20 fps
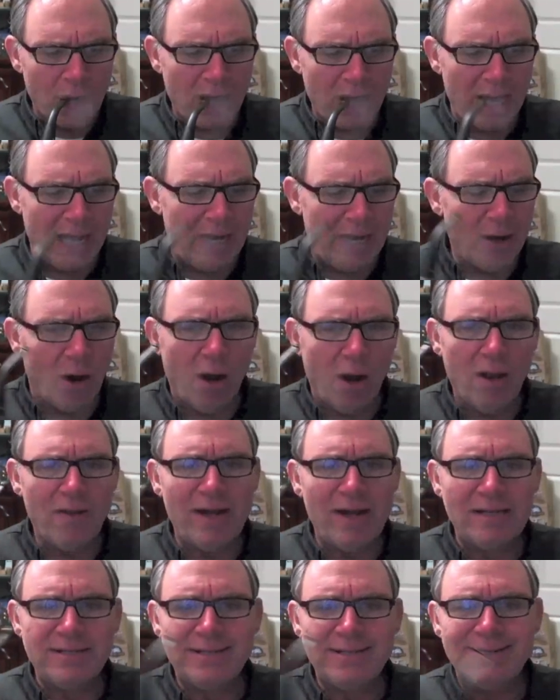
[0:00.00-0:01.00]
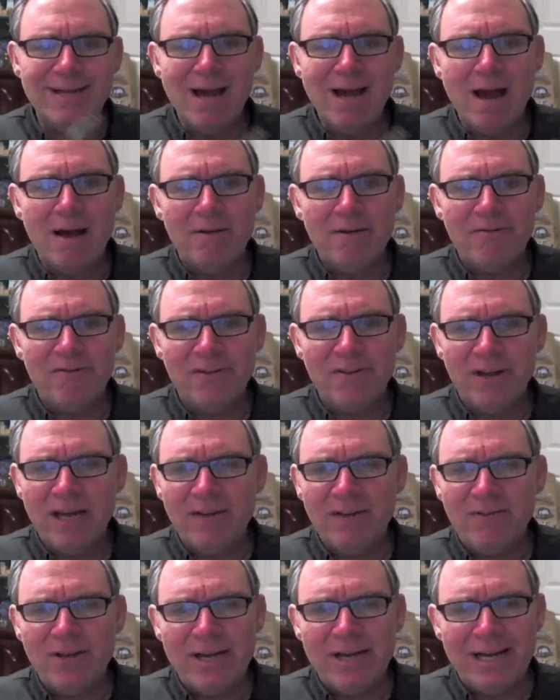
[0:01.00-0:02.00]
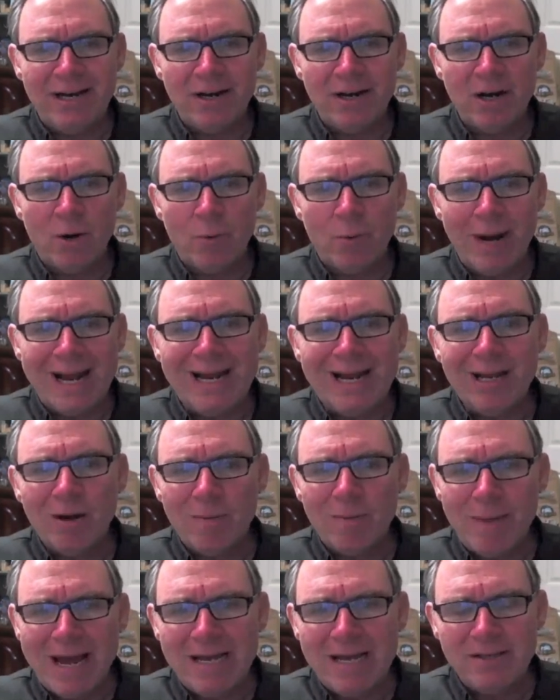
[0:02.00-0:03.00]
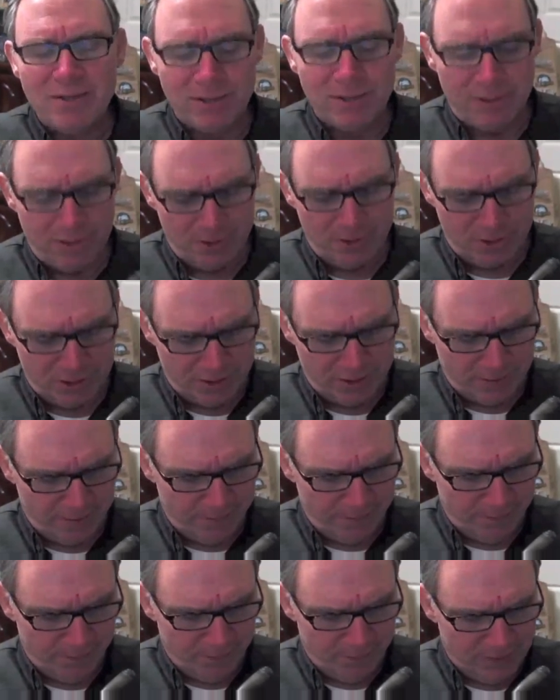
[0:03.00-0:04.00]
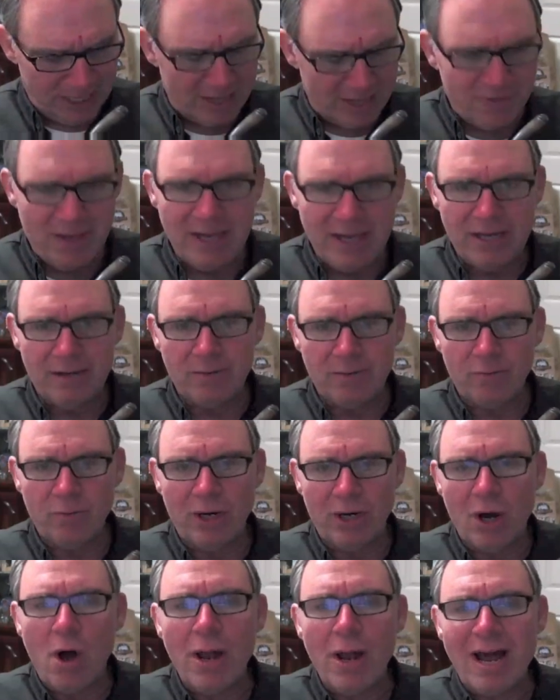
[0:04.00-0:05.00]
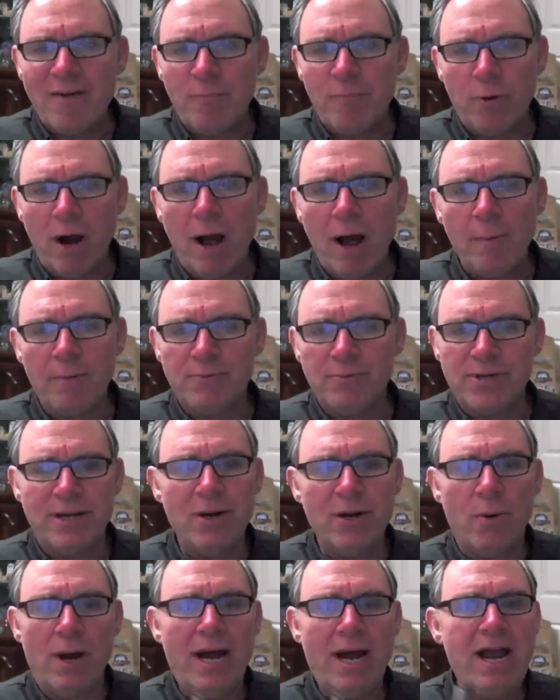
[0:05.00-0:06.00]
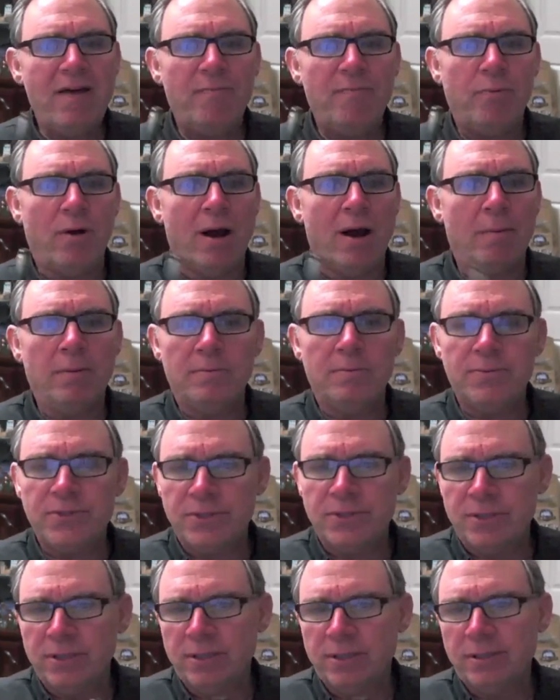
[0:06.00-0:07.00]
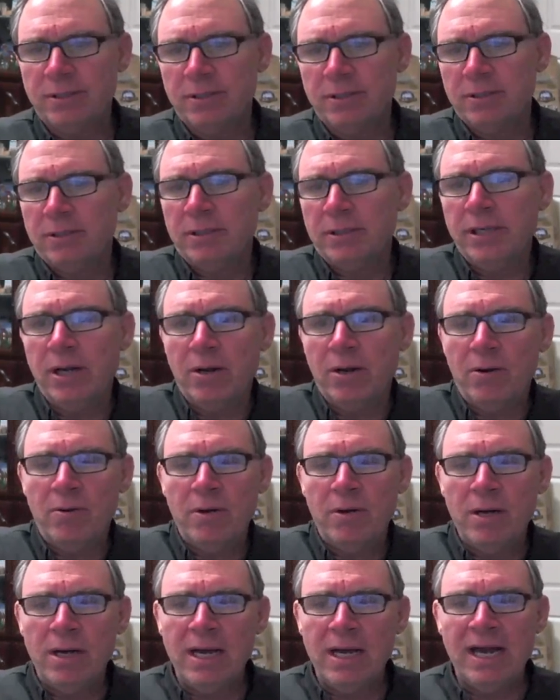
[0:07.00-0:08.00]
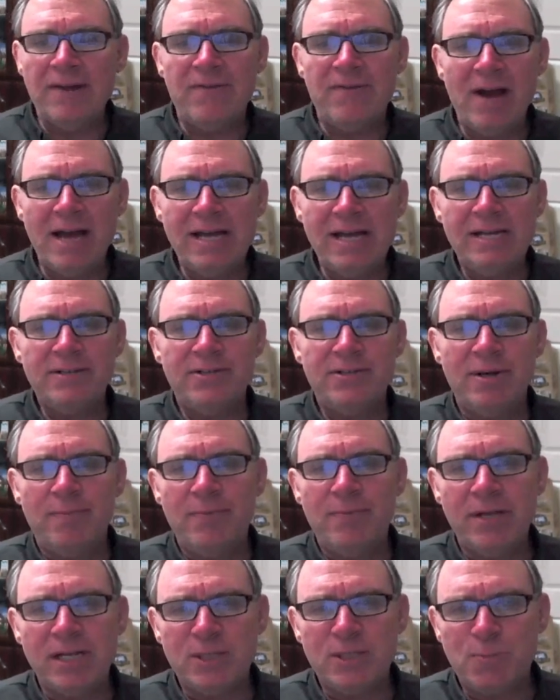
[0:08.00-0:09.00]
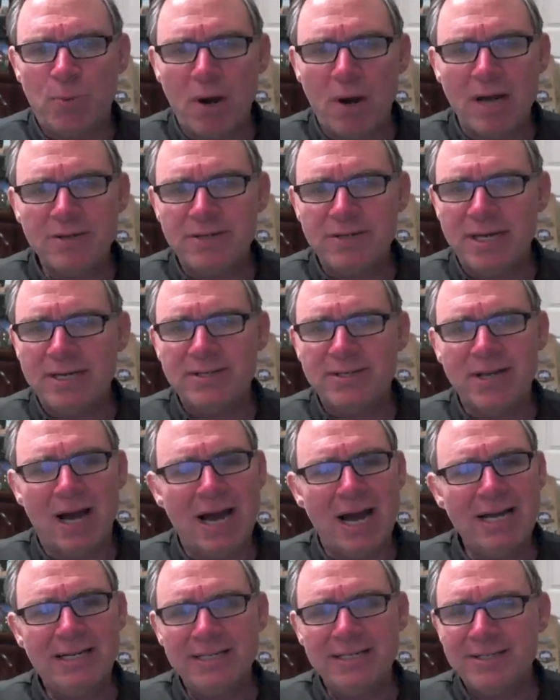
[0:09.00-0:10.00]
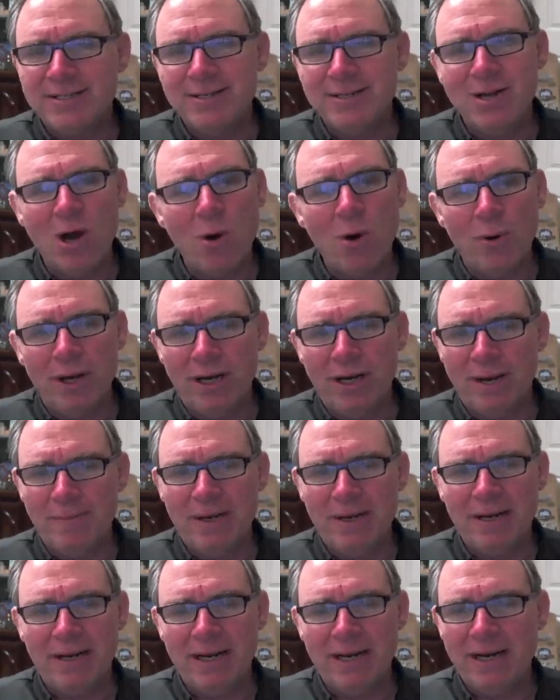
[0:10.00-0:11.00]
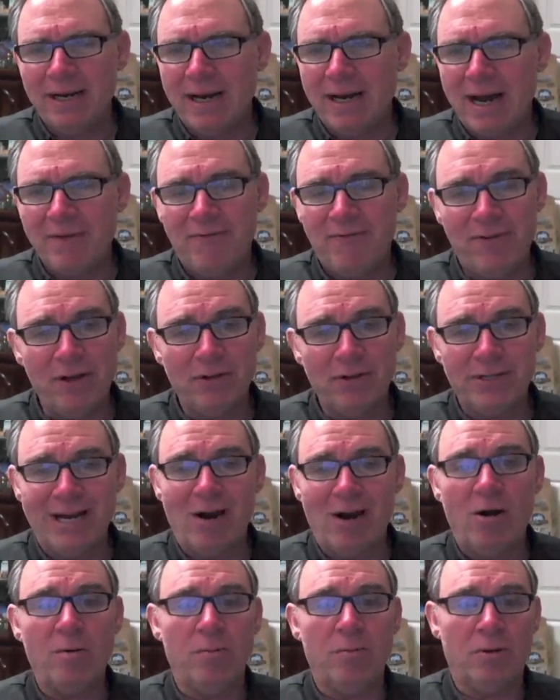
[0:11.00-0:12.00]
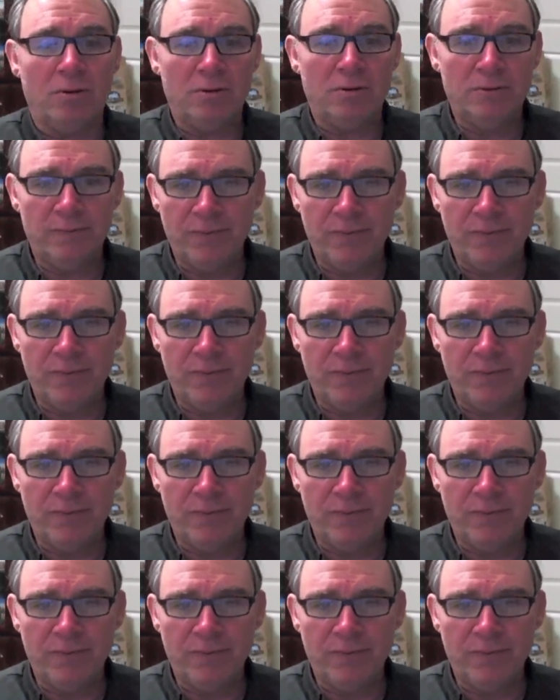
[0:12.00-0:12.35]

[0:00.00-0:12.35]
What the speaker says: And all of that stuff, if you eat it on a regular basis, I think we all have problems. I know I have problems. You know, if I eat something that's processed, I just know it. I mean, and I feel terrible.